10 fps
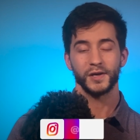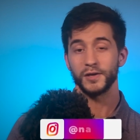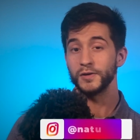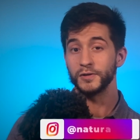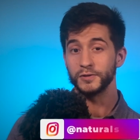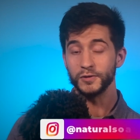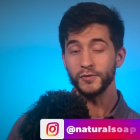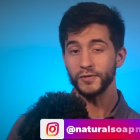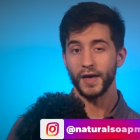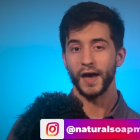You can
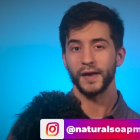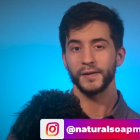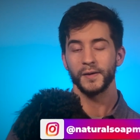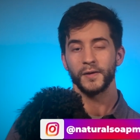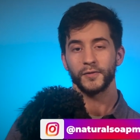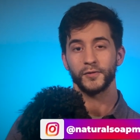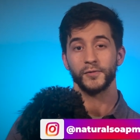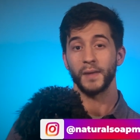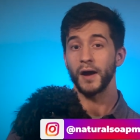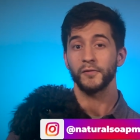do that through
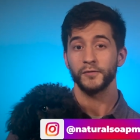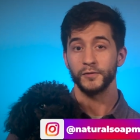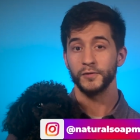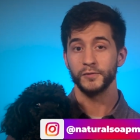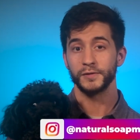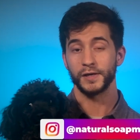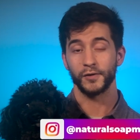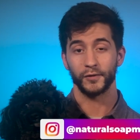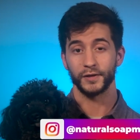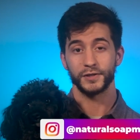my reviews
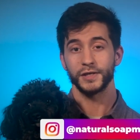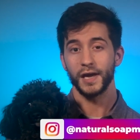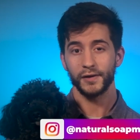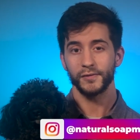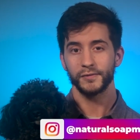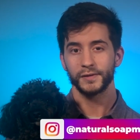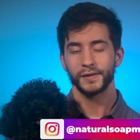here on the channel.